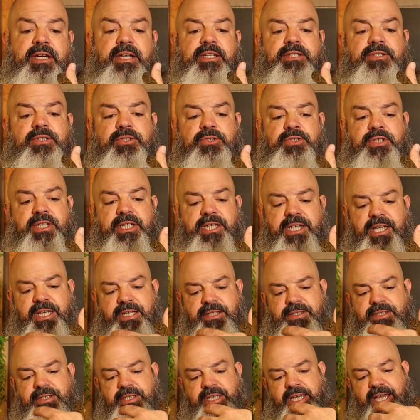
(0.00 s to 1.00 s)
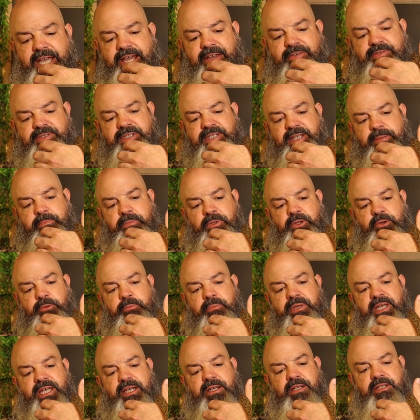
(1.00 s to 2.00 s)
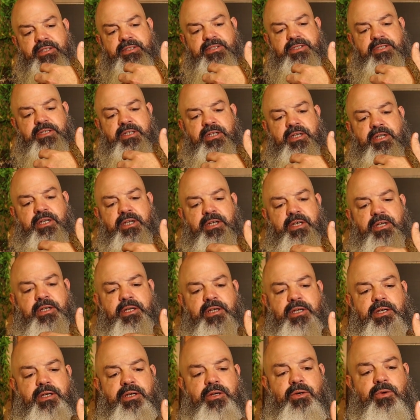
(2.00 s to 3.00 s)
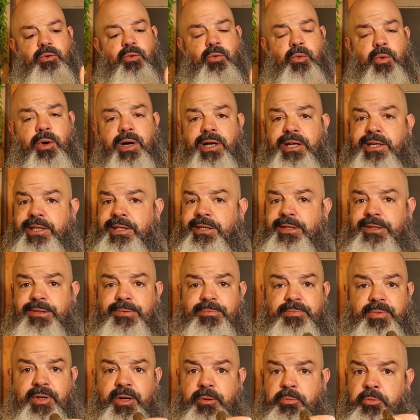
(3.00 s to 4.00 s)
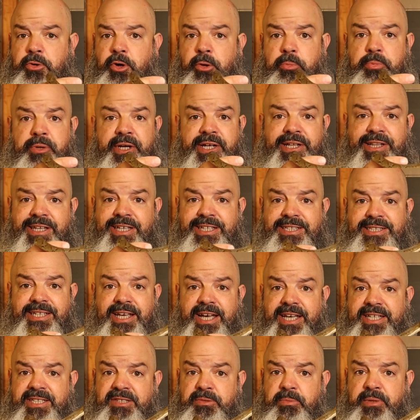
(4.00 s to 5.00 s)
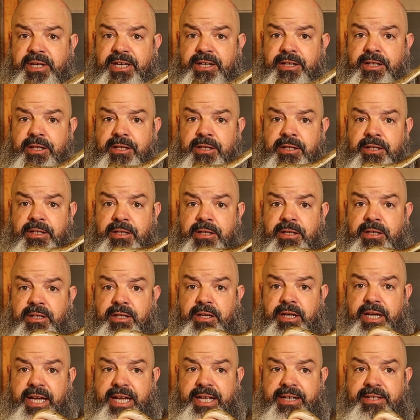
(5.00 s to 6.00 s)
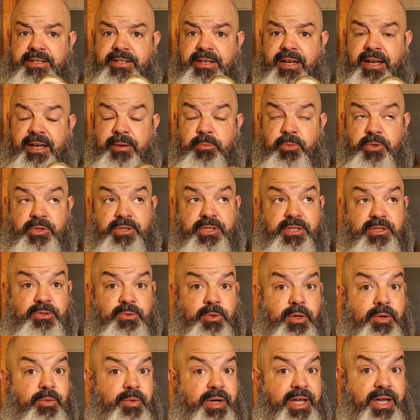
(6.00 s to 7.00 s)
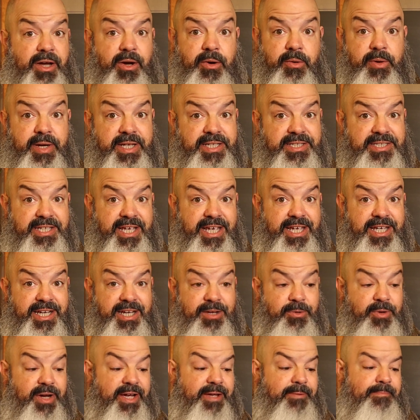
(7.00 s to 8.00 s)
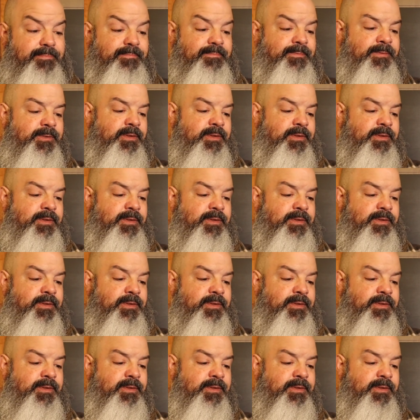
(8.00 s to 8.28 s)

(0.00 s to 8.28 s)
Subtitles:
so she needs to have simpler meals, one appropriately sized meal at a time, which is what we always say anyway.